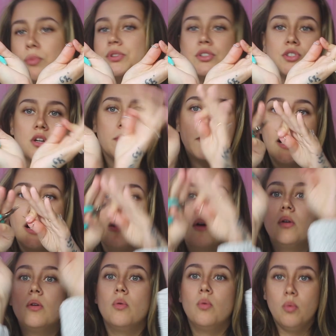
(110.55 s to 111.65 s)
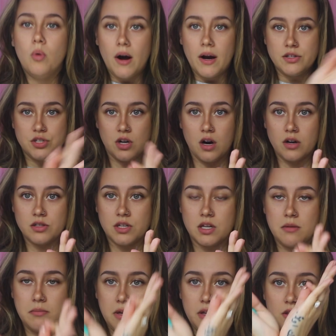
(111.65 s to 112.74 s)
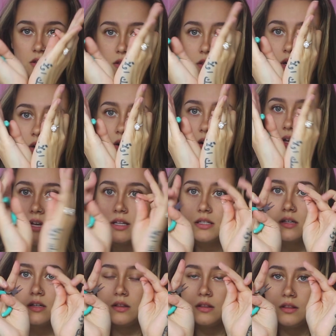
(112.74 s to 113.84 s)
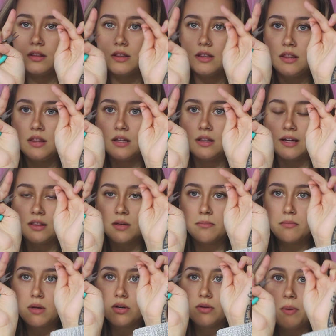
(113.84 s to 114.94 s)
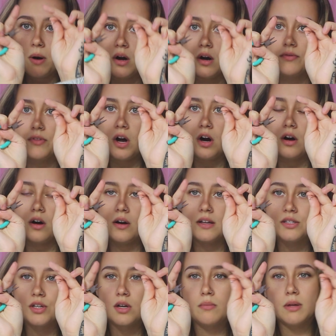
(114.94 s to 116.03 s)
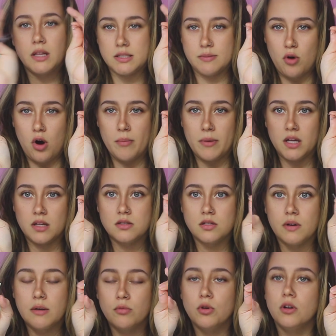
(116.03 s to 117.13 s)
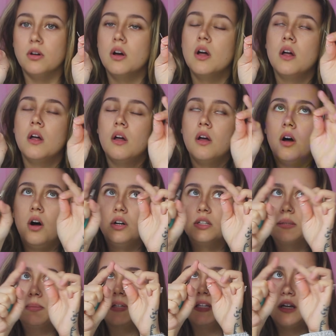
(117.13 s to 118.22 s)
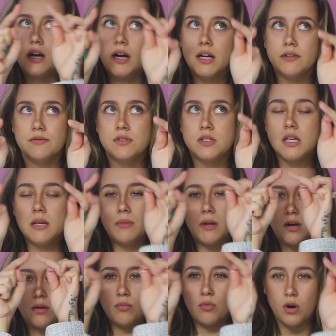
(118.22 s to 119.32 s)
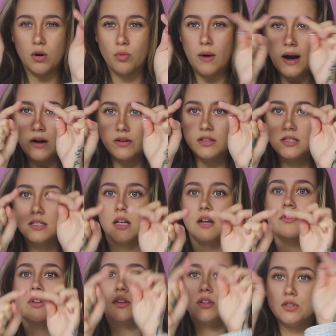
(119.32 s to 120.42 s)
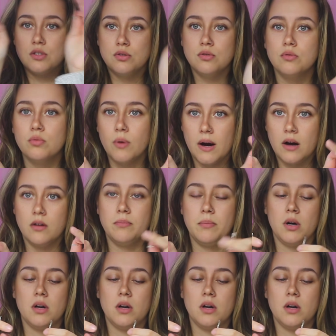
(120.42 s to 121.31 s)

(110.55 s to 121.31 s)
will determine how wide your heart's going to be. The thinner it is, like the middle part of the heart is going to be less prominent. So it will ultimately kind of seem like a more round instead of like the two round